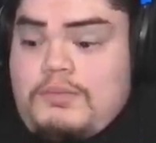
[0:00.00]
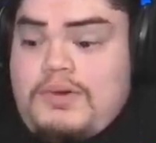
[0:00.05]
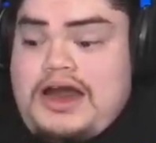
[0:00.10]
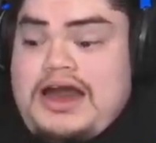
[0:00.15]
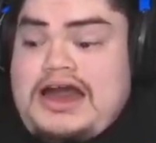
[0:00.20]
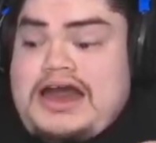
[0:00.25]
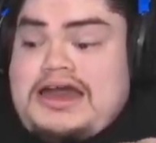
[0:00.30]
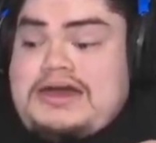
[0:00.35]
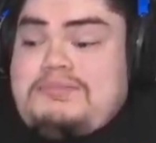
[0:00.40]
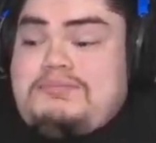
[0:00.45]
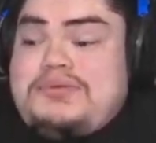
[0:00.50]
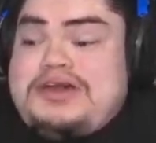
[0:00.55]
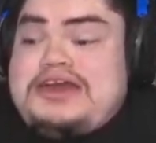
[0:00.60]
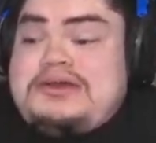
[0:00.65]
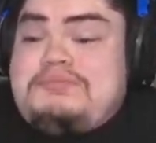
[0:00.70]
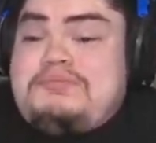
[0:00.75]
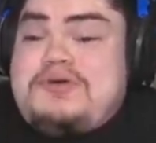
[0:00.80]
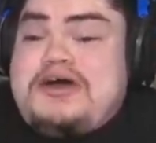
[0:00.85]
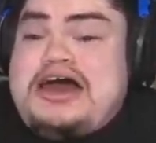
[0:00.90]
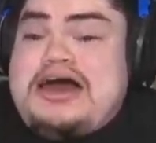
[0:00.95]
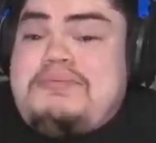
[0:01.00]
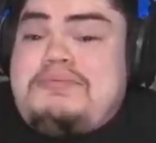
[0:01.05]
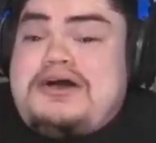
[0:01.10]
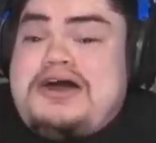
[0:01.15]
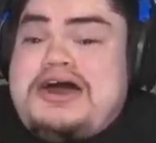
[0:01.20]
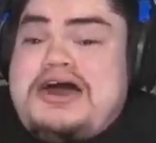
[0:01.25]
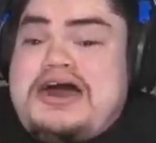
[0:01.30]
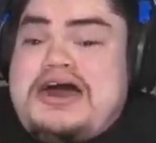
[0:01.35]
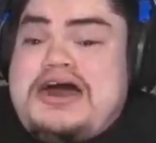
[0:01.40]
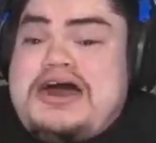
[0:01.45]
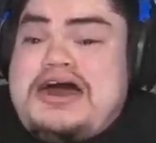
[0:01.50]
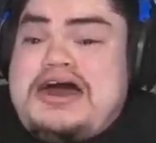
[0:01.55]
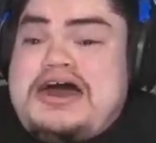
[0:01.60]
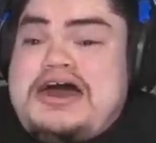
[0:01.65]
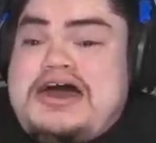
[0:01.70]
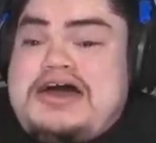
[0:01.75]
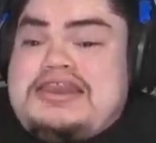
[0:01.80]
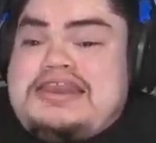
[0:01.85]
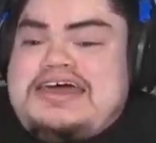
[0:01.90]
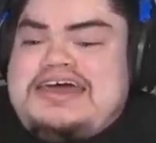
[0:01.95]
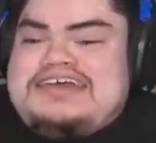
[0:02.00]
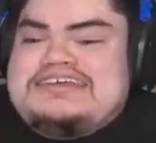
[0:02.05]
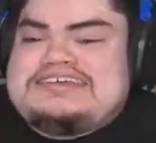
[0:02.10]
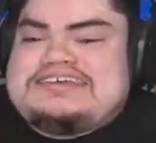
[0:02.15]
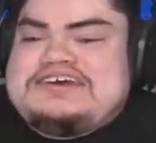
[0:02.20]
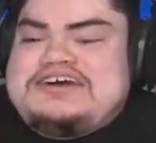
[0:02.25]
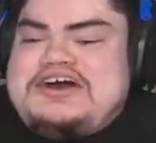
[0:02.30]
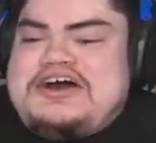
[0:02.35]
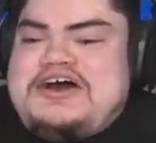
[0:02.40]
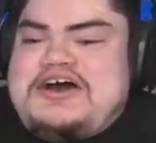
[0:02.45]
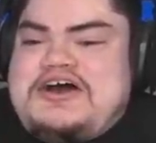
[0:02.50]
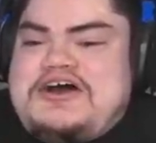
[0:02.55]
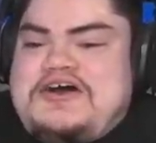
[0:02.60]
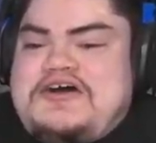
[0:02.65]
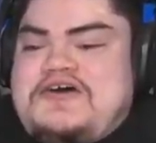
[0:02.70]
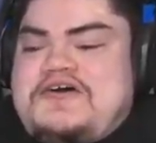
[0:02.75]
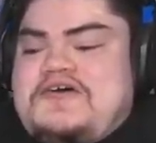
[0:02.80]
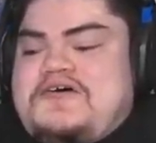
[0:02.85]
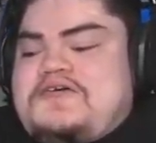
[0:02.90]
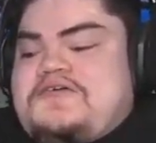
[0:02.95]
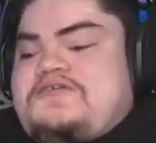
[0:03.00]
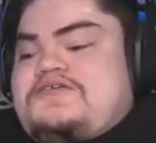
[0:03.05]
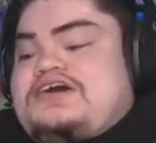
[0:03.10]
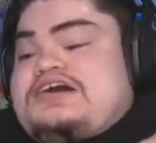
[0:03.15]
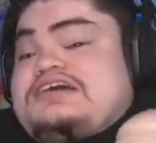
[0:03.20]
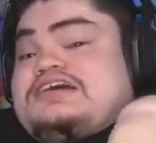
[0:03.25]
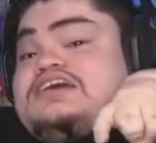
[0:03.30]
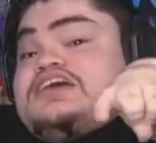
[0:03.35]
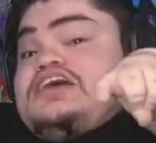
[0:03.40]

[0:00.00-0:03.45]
my big Bubba! Let's go!